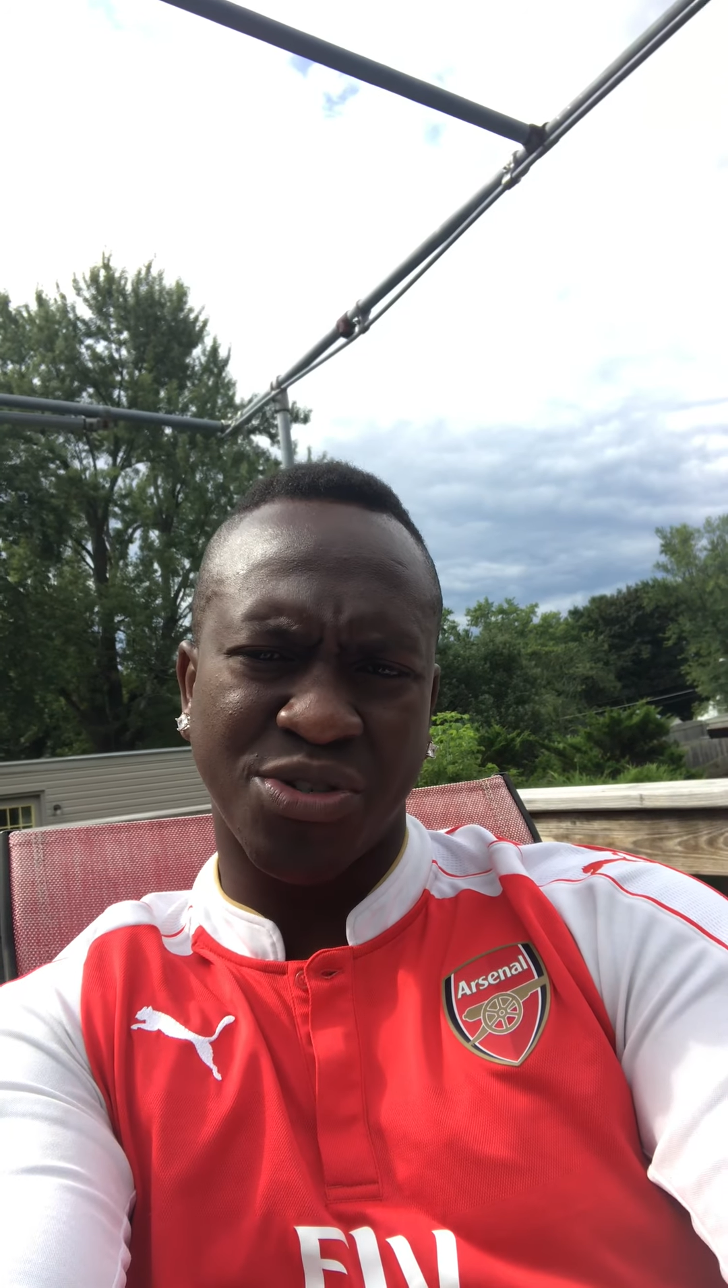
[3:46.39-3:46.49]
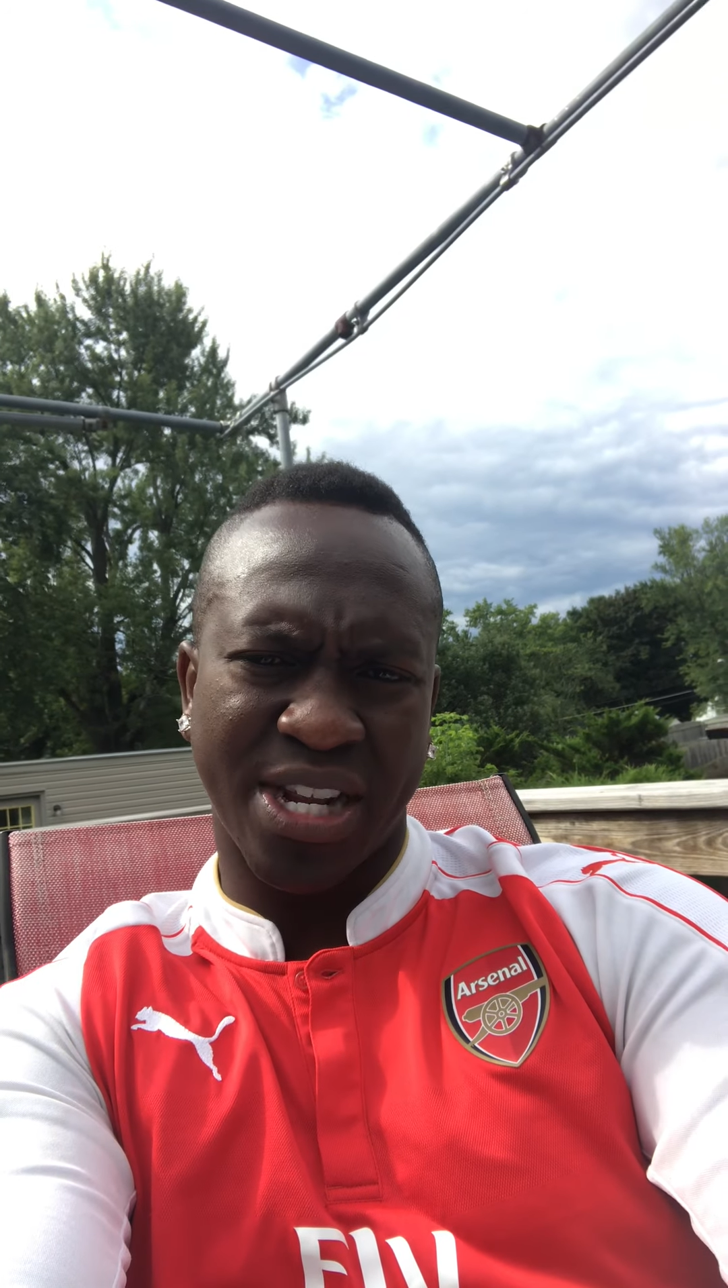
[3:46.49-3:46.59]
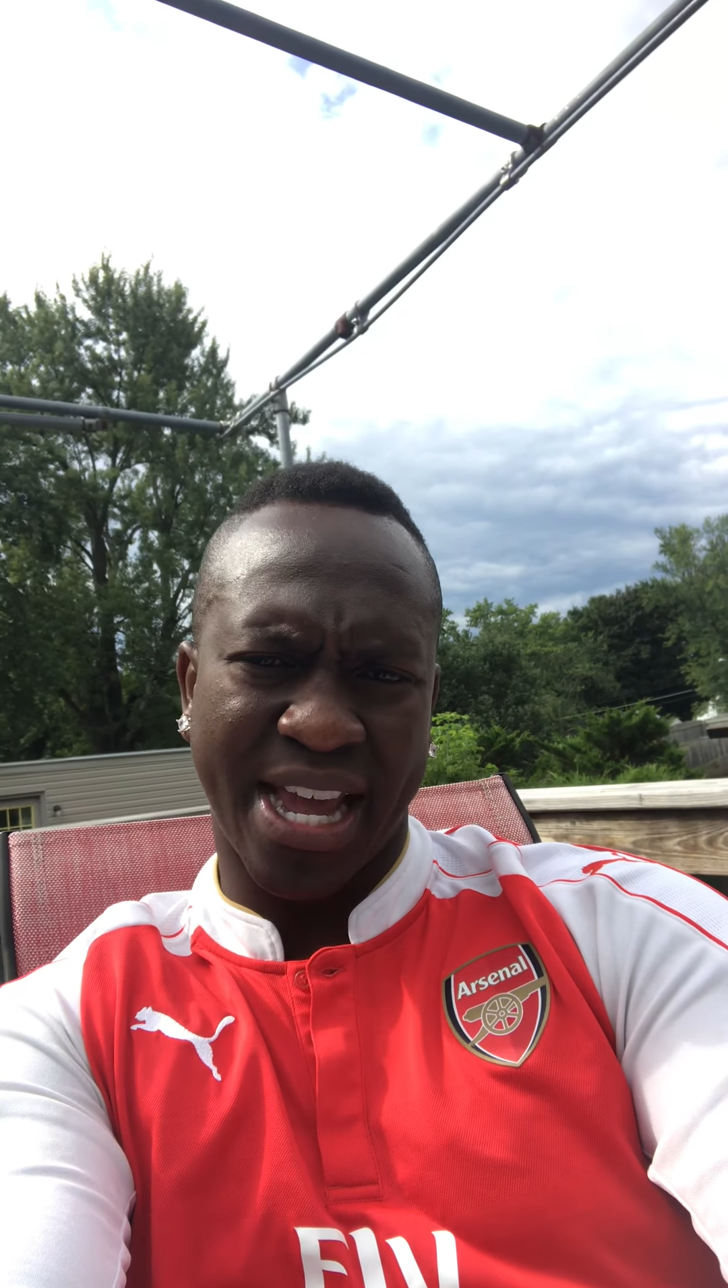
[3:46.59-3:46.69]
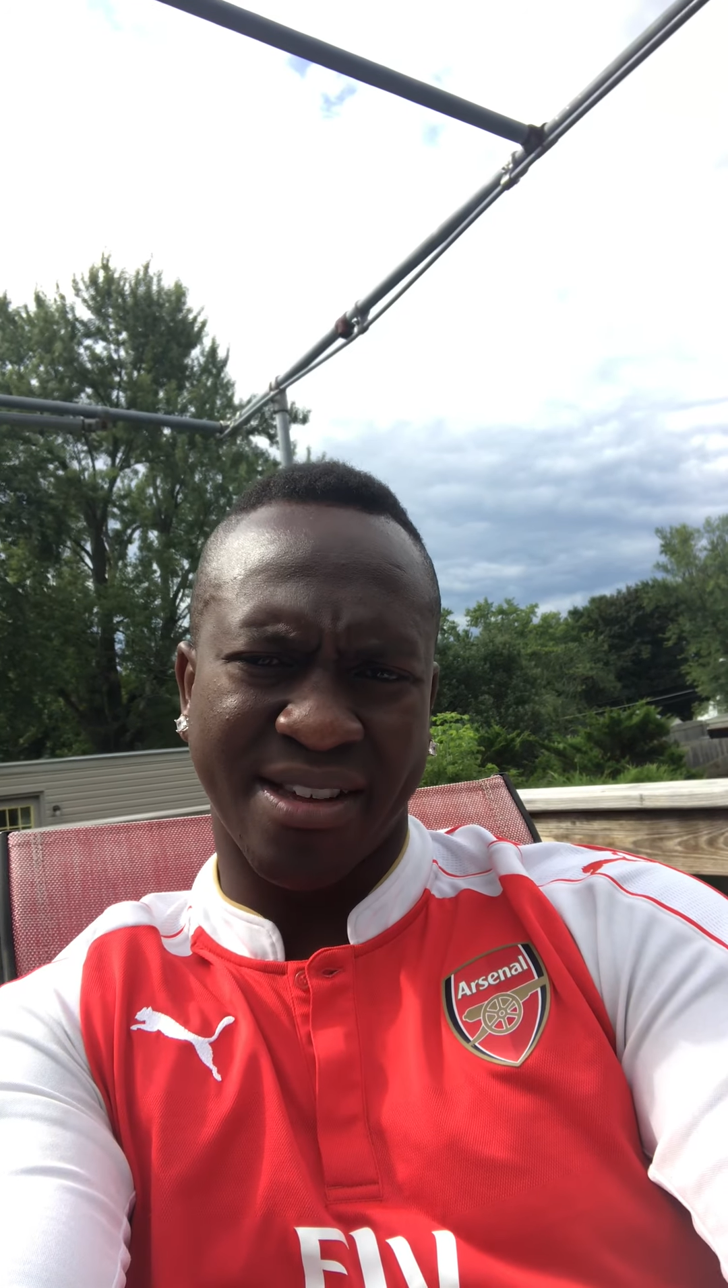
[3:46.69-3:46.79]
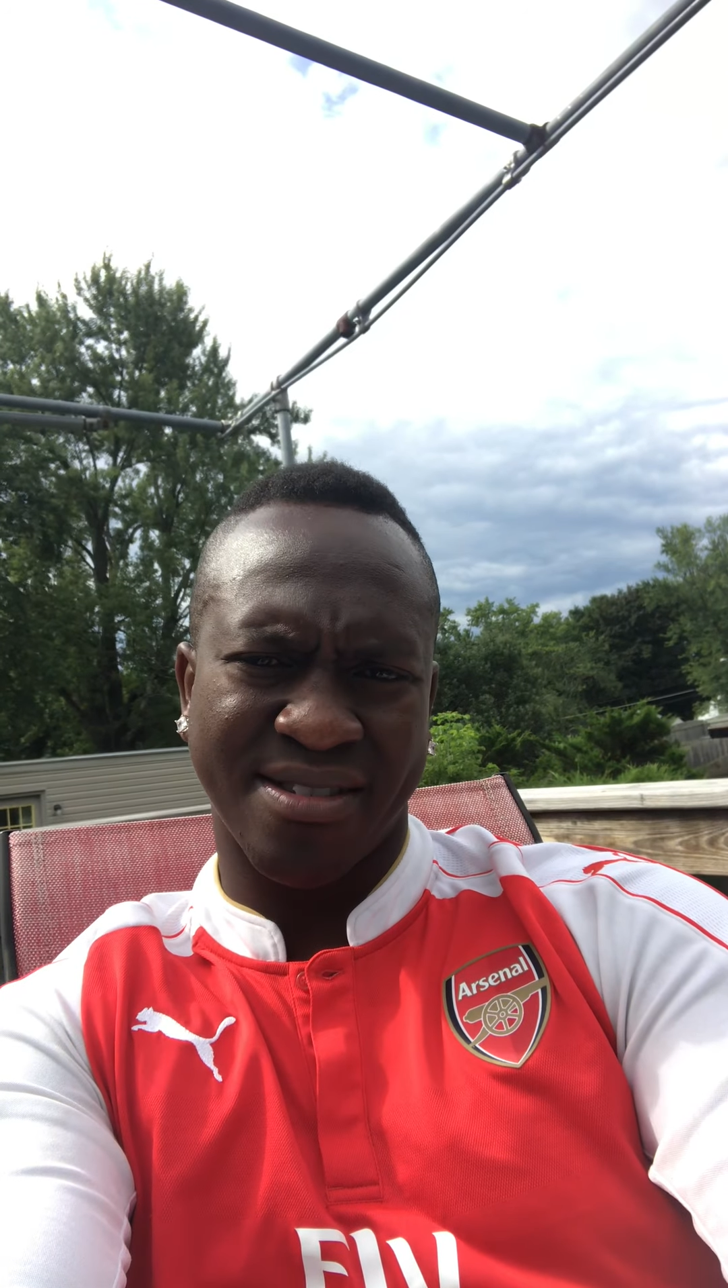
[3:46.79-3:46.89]

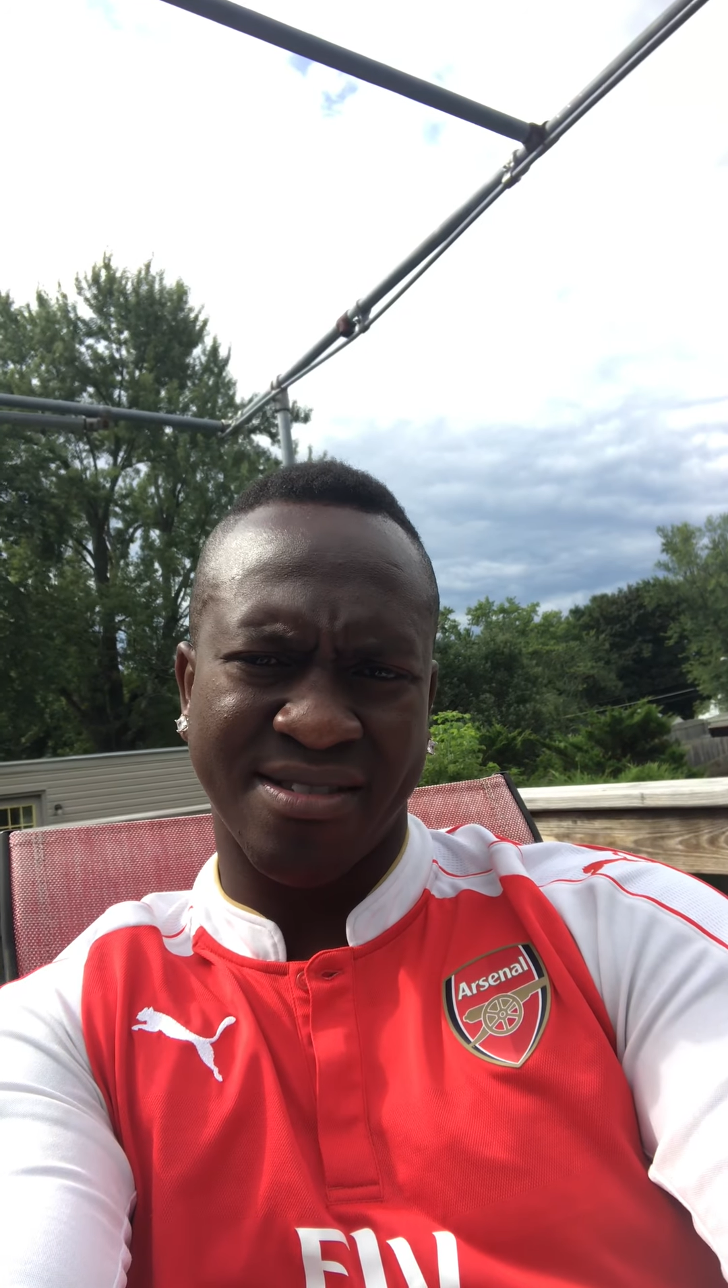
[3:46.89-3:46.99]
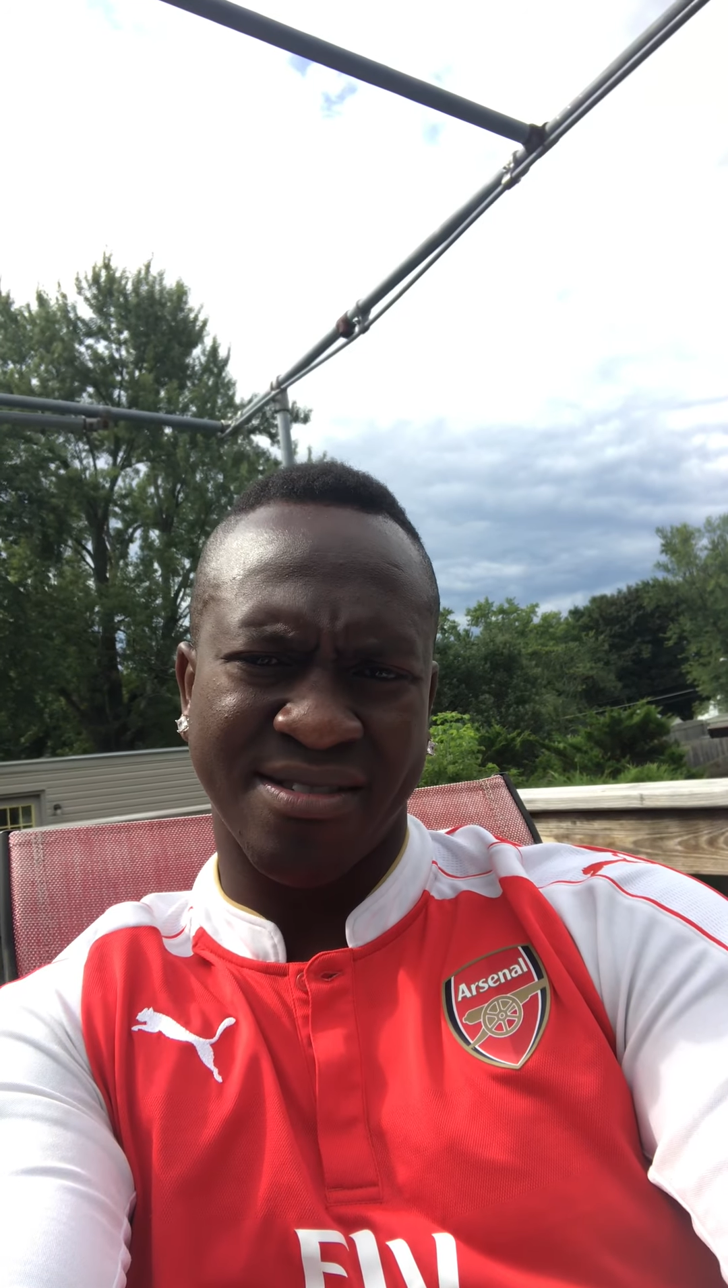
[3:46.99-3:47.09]
today.